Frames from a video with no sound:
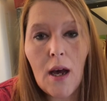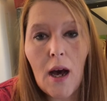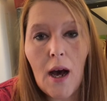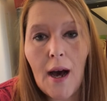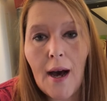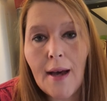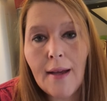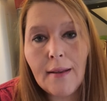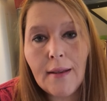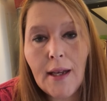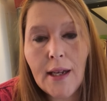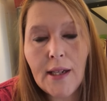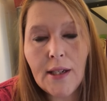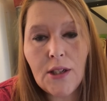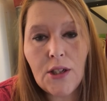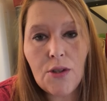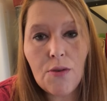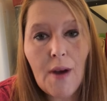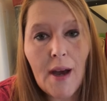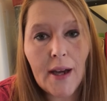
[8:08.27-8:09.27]
I
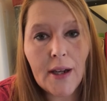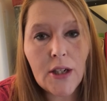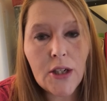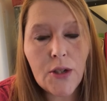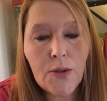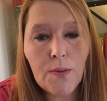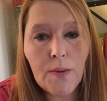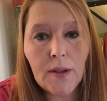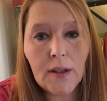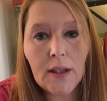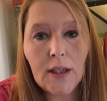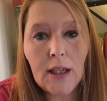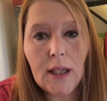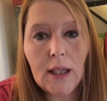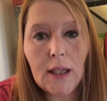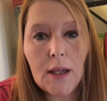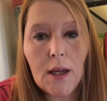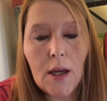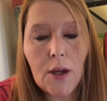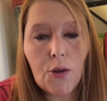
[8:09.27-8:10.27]
like to
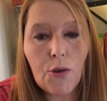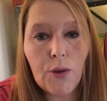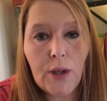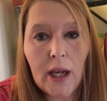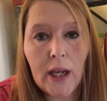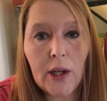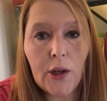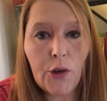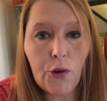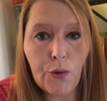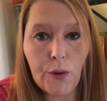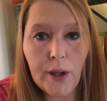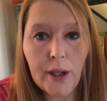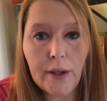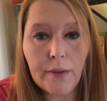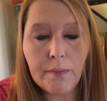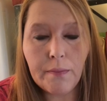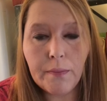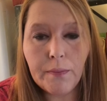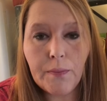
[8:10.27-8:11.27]
actually create a
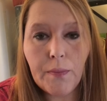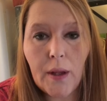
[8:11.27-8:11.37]
grid